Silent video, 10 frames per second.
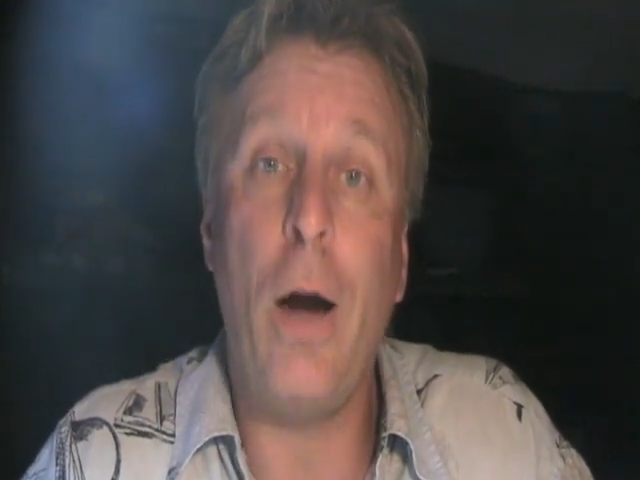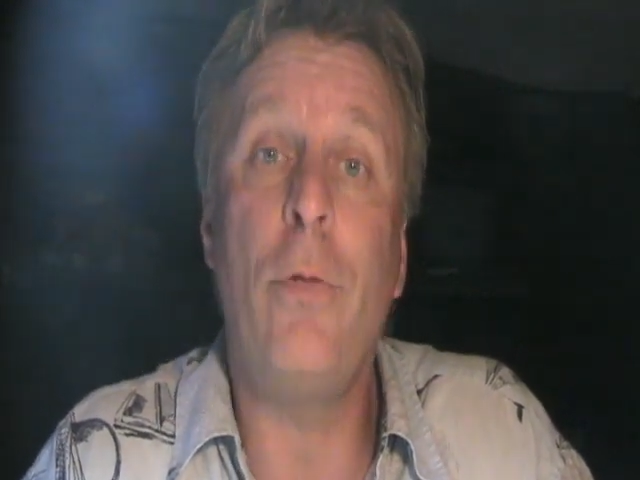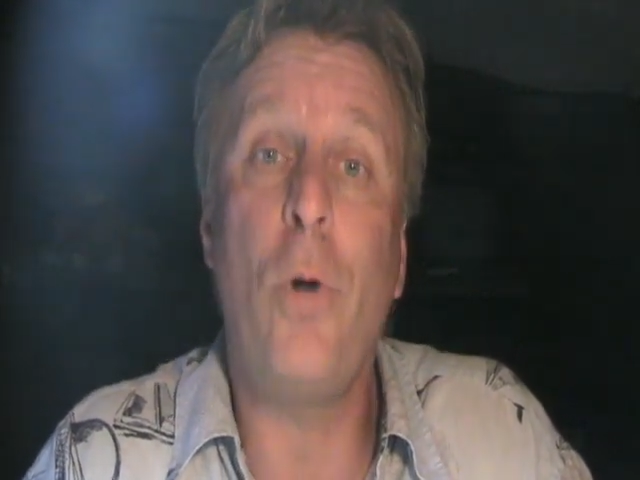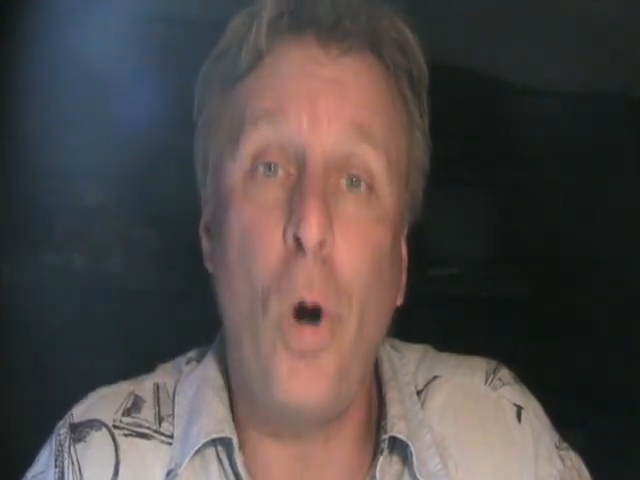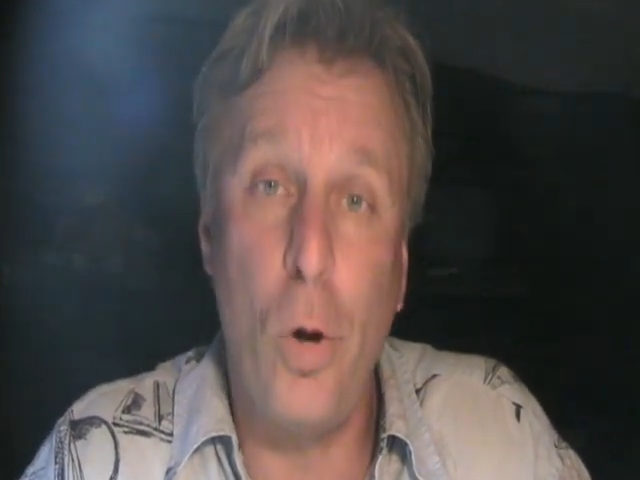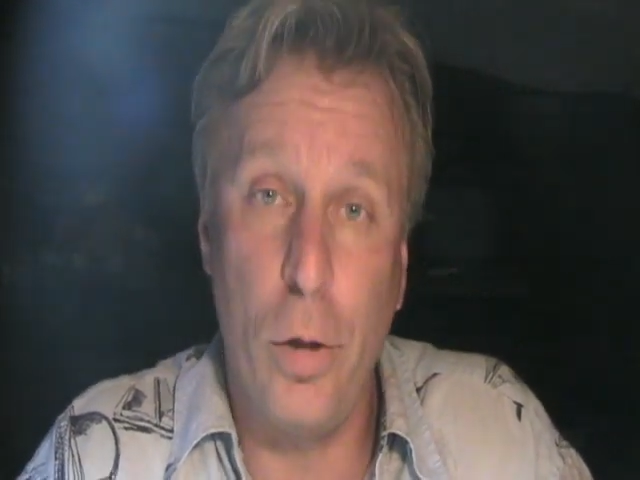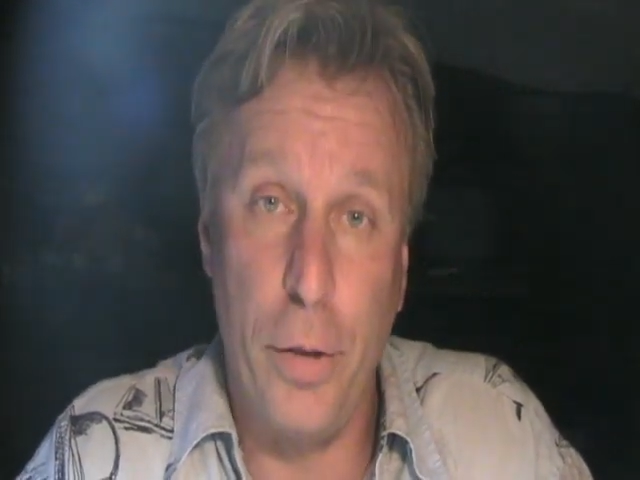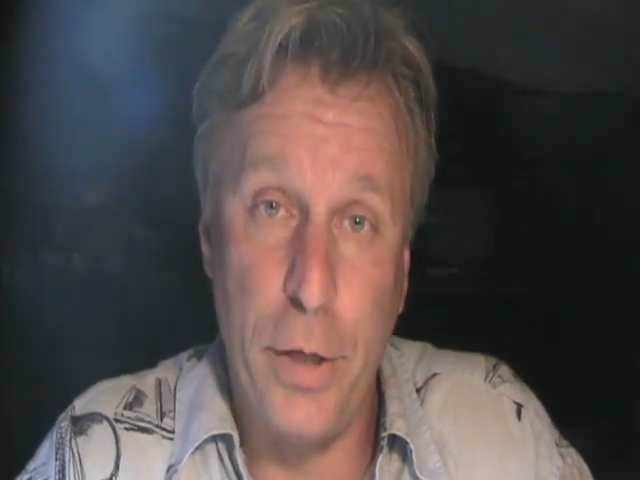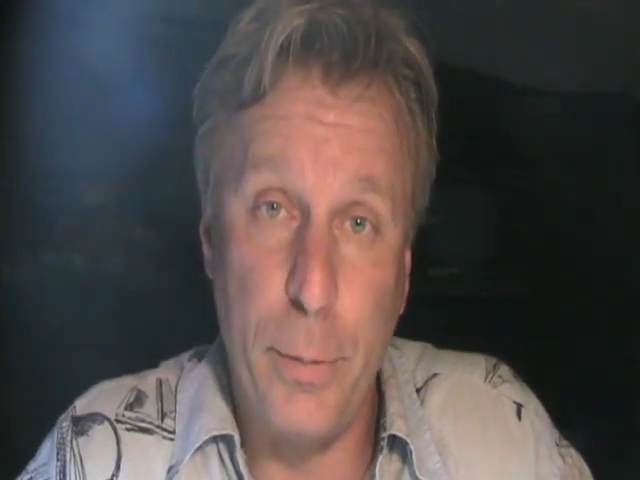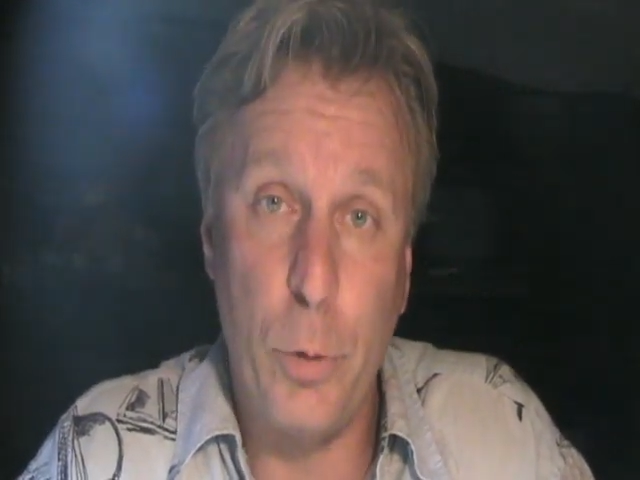of all
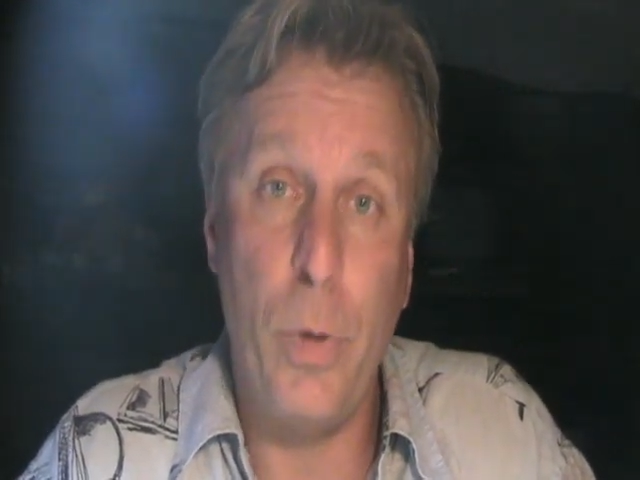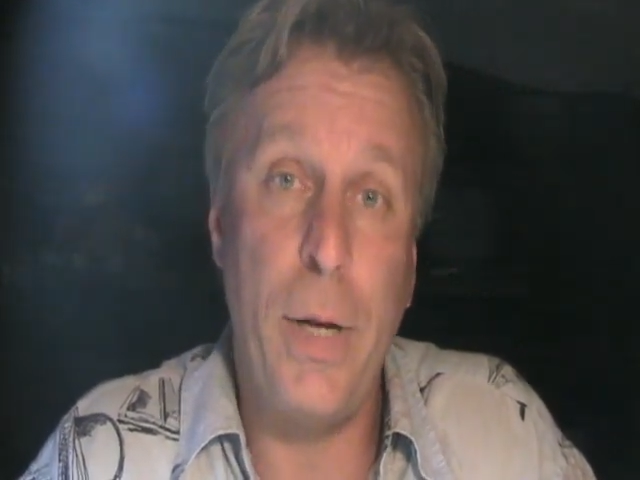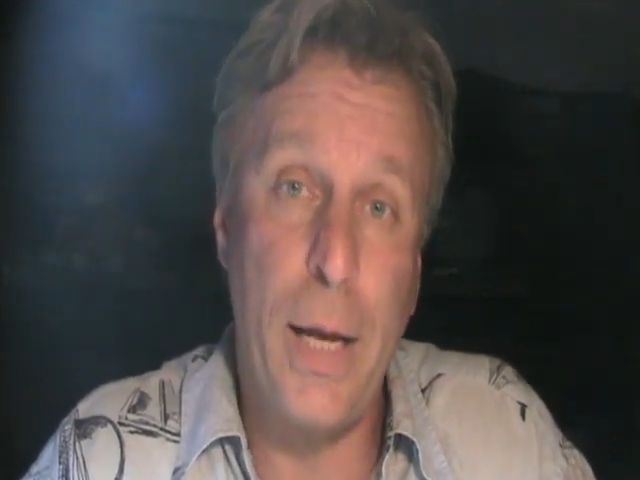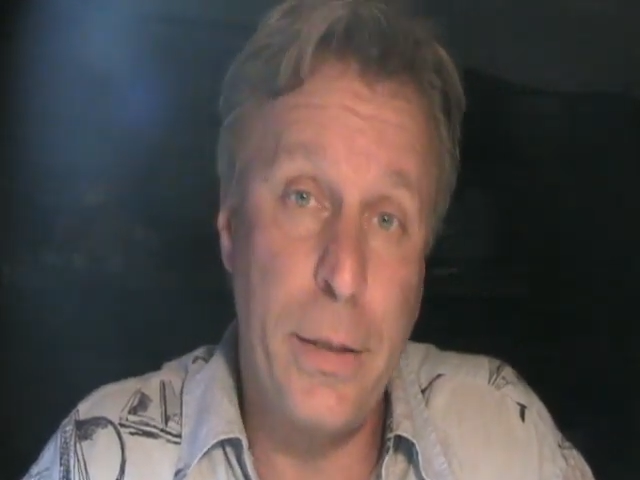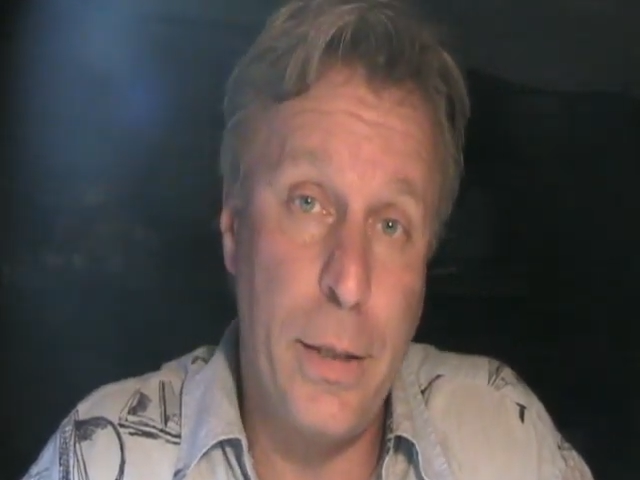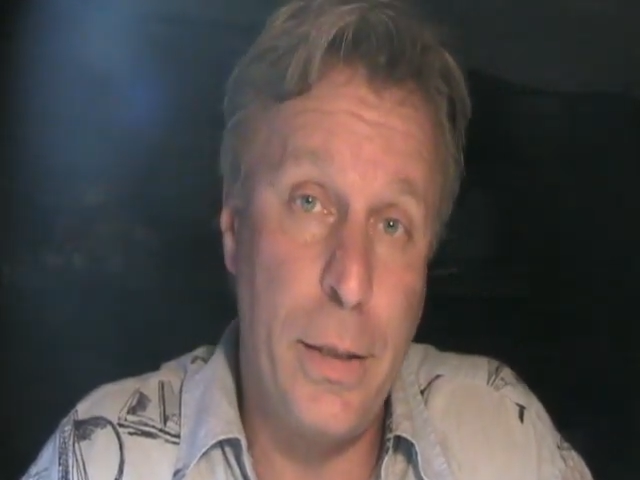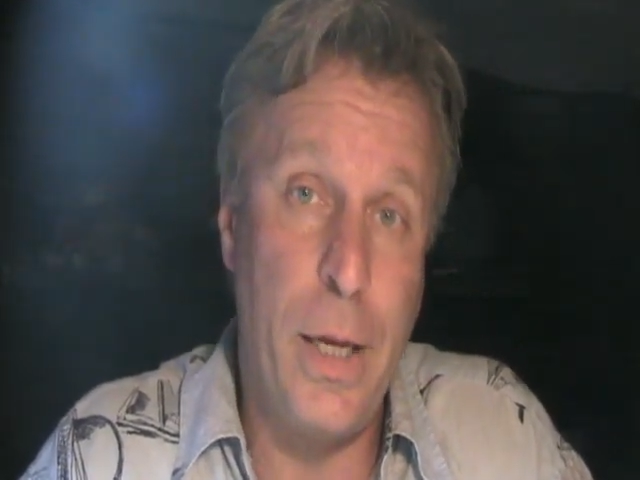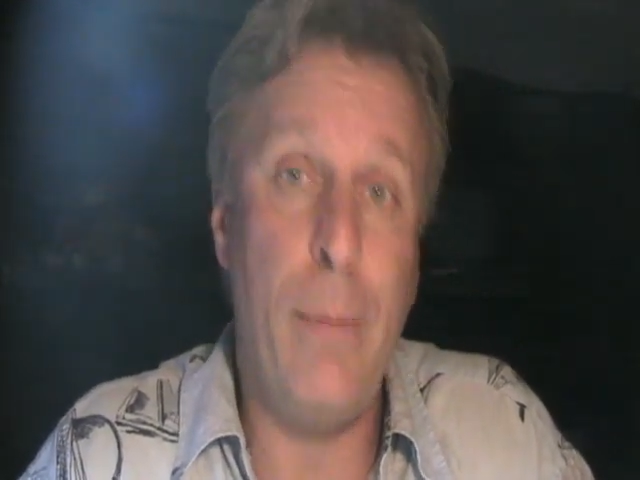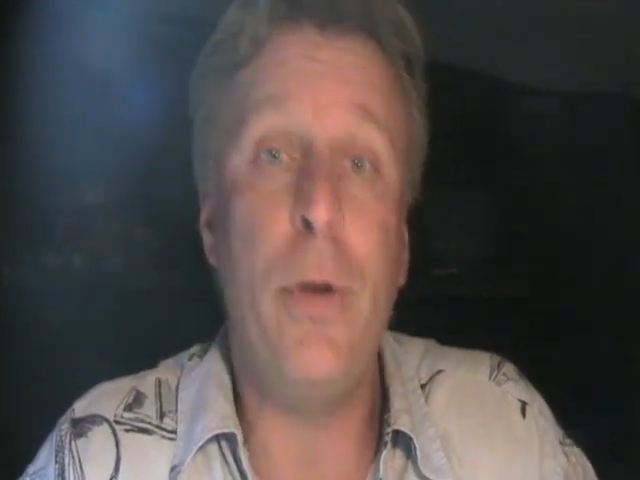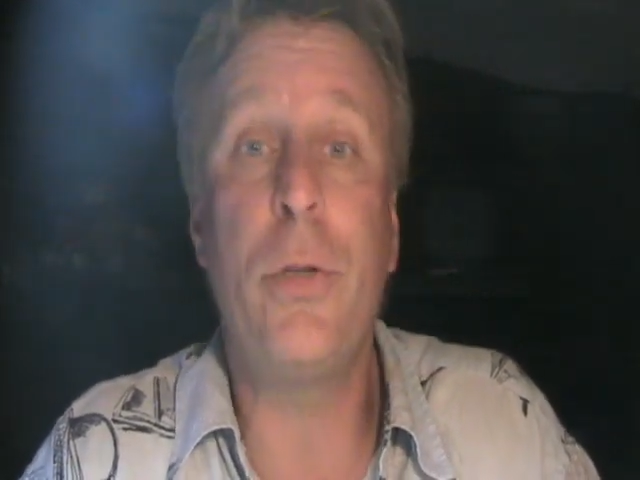this between
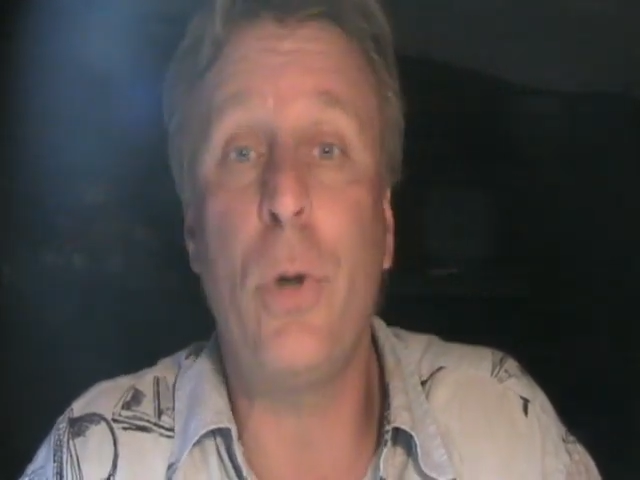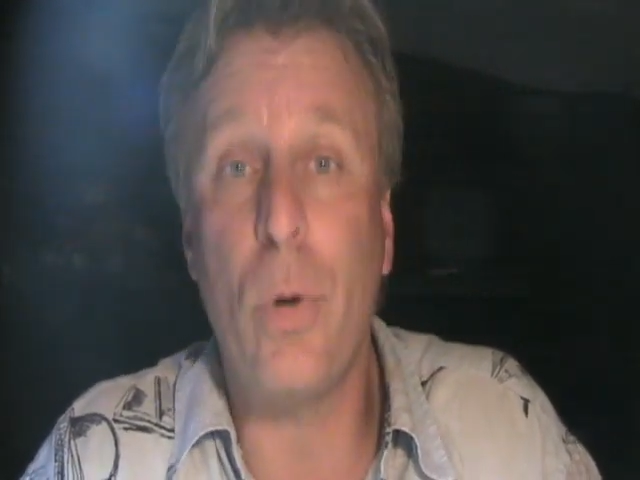SCD, Mr.